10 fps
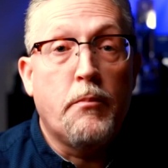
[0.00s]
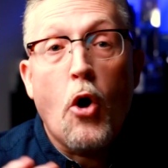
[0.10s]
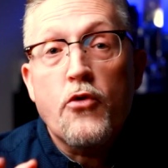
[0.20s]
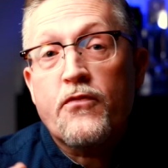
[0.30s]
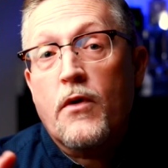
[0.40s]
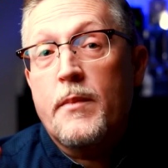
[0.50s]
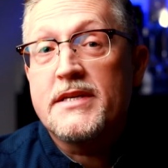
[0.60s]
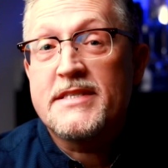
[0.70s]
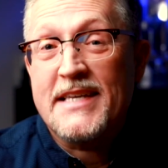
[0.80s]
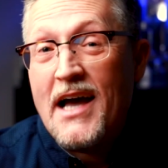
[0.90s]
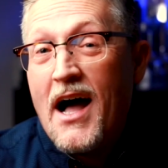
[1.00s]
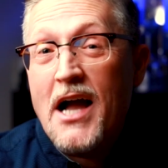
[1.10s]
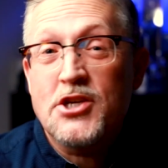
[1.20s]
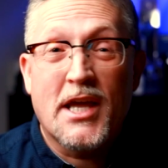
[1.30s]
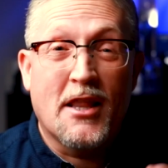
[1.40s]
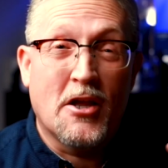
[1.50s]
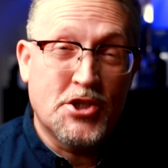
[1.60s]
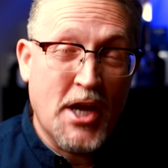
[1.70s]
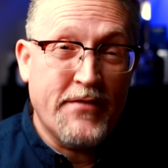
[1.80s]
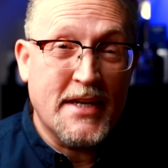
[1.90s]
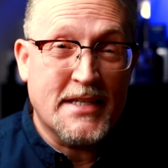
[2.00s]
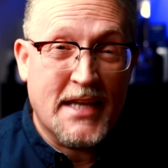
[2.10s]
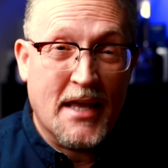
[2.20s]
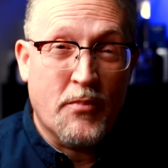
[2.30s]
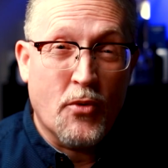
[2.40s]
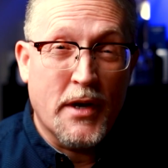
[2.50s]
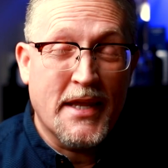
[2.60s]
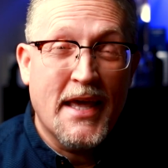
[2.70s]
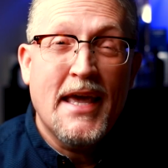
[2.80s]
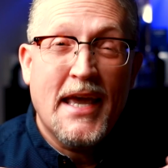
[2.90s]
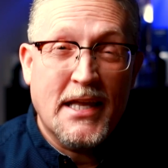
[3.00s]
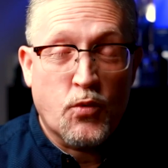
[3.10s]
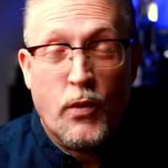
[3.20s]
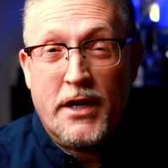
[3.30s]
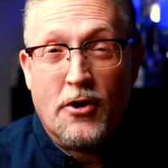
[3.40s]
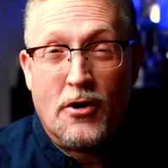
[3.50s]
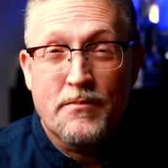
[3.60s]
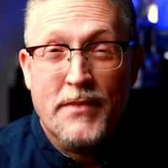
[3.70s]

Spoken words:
Both from a sillage and longevity standpoint, it's weaker.